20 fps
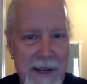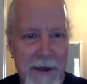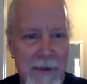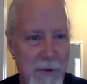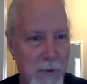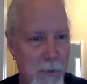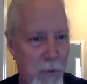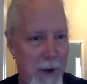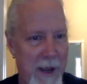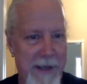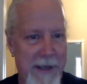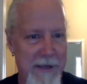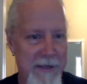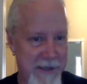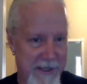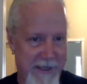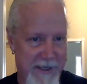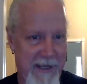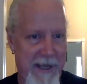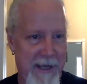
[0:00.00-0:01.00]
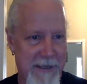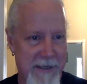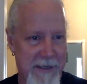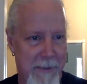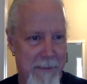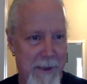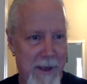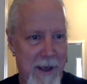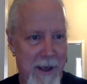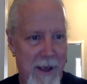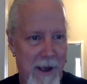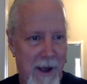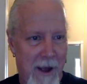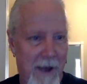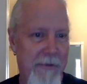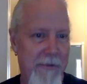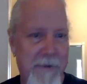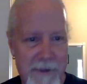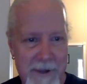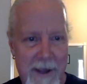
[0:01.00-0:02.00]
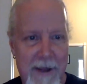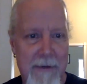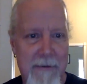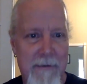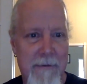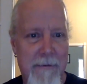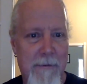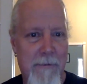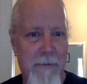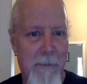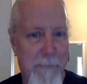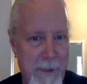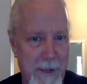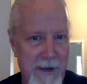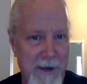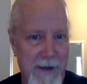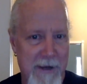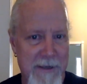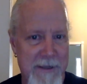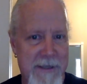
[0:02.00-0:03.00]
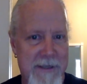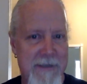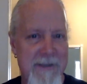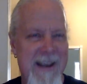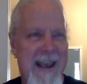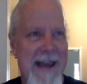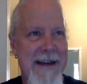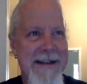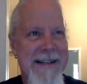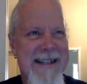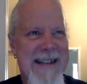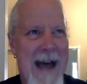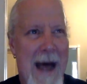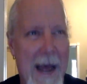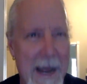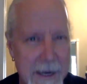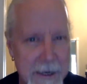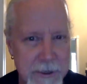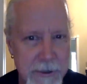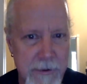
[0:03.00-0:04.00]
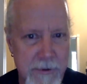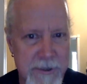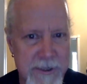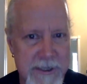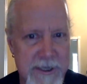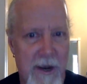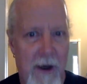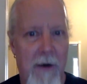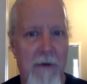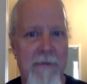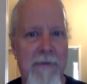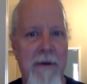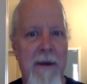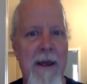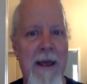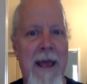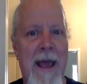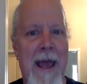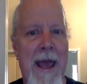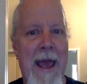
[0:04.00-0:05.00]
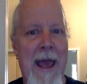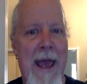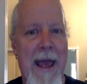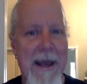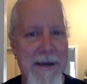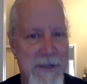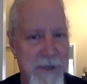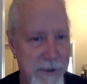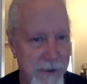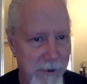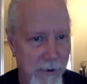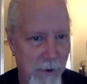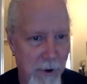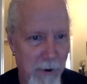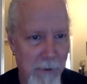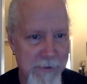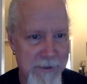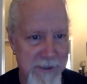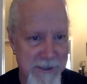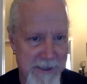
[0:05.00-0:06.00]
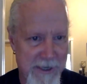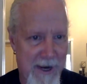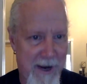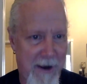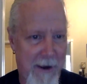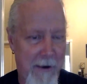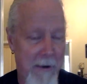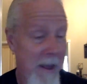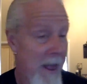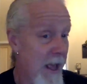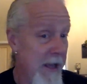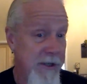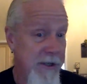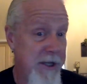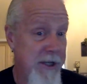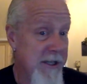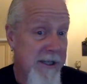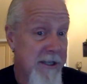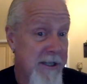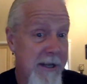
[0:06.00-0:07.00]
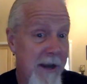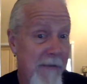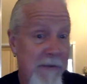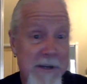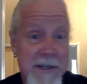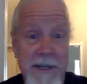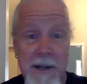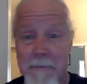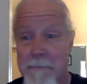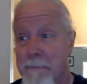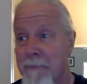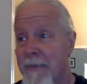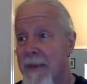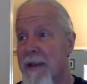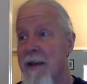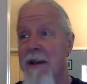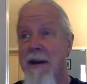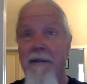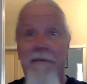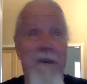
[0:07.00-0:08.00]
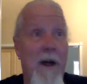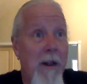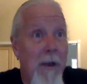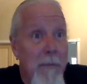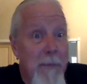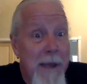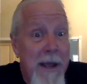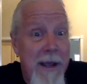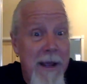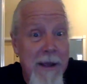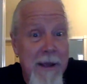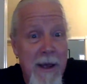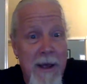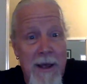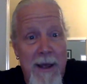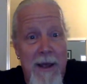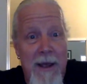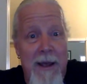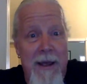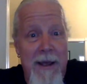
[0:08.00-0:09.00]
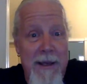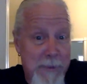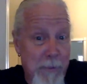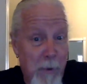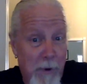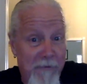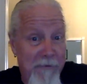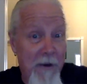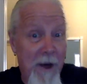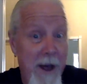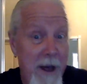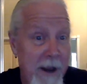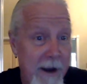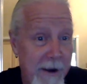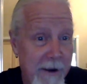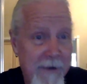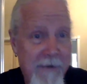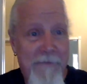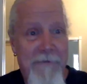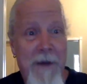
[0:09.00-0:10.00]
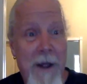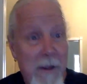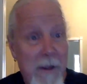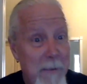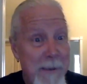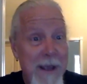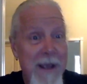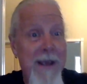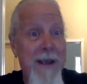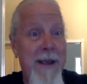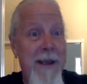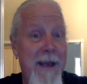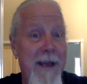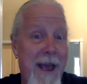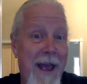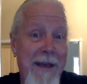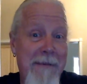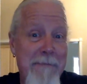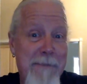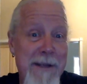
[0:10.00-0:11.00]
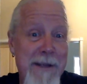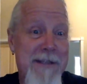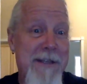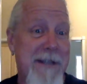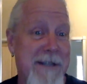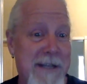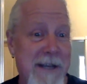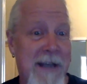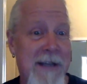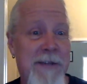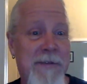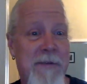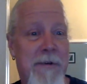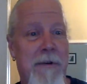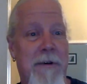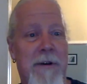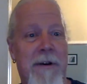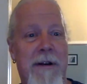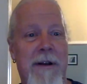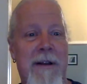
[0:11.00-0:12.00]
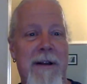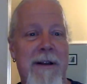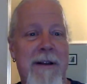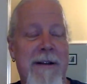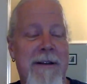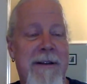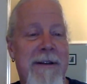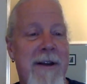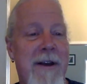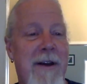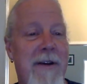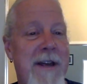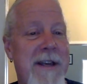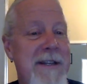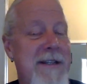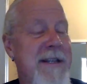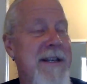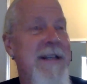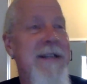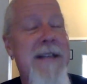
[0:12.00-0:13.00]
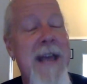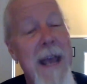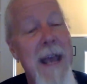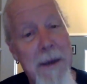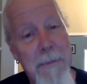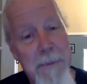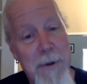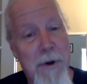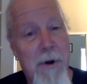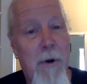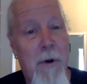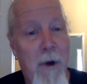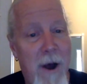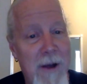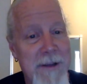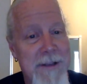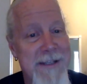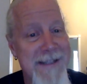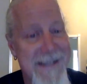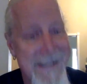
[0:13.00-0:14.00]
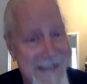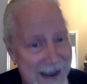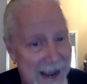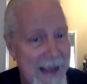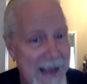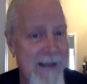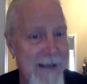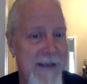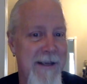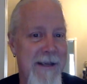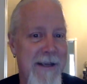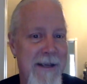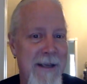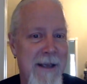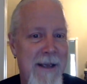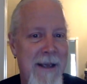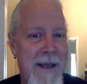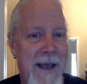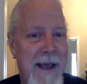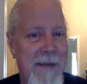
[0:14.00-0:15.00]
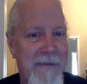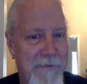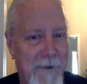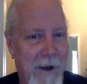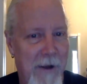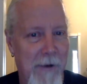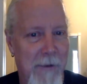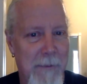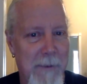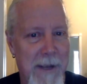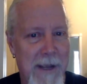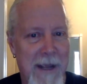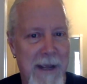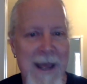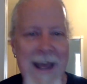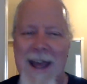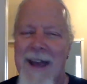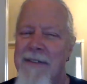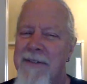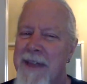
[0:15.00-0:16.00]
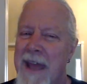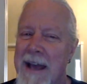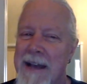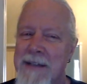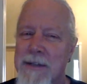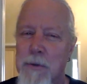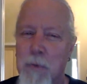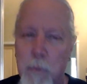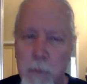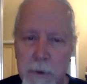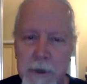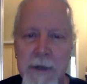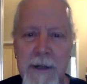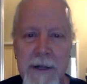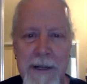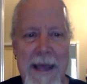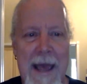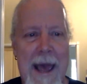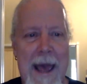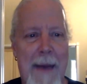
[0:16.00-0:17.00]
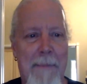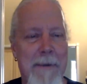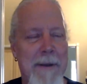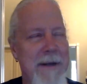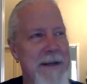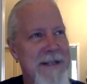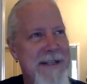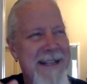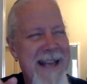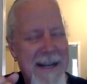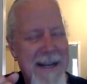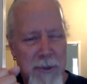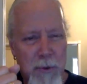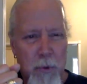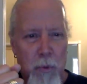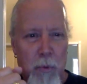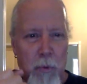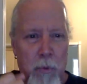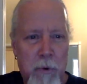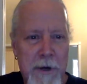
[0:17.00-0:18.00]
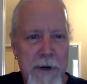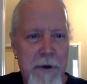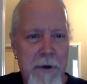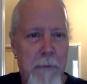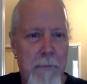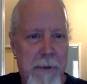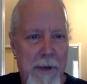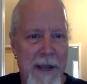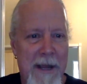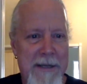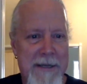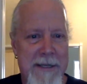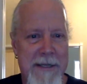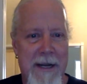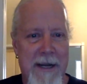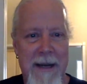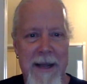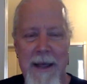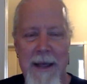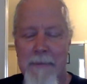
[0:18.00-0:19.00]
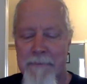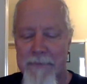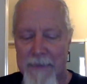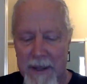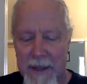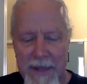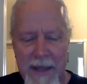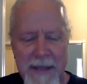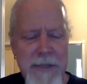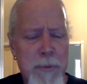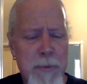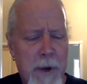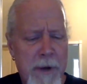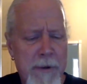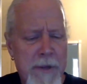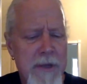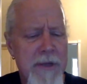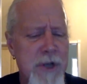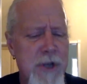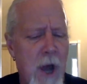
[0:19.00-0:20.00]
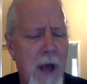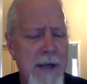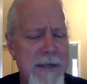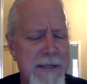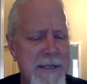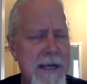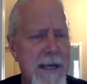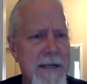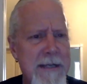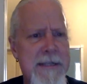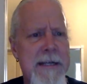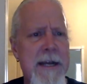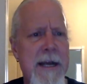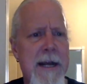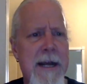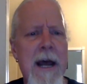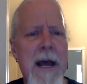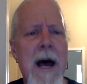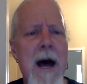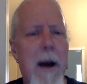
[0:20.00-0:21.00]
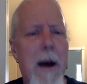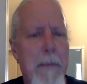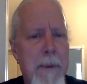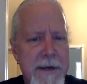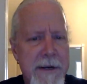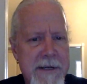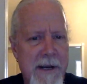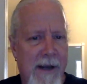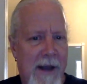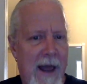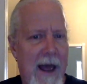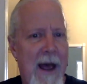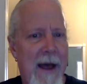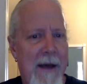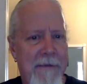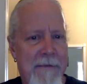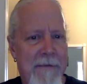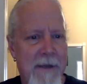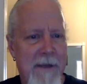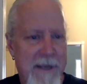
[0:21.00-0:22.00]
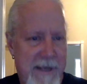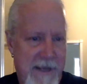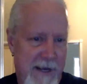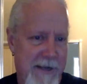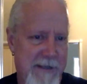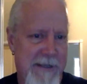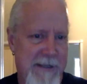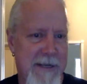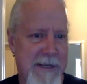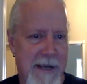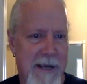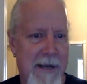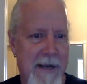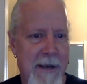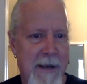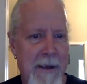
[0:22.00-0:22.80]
other way into the kingdom other than repentance and dying to yourself and to your own desire. Jesus never said, "Follow me, it's more fun. Follow me and be successful." No, he said, "Take up your cross daily and follow me." That's really happiness. That's real blessing. That's where the John 10:10 abundant life kicks in.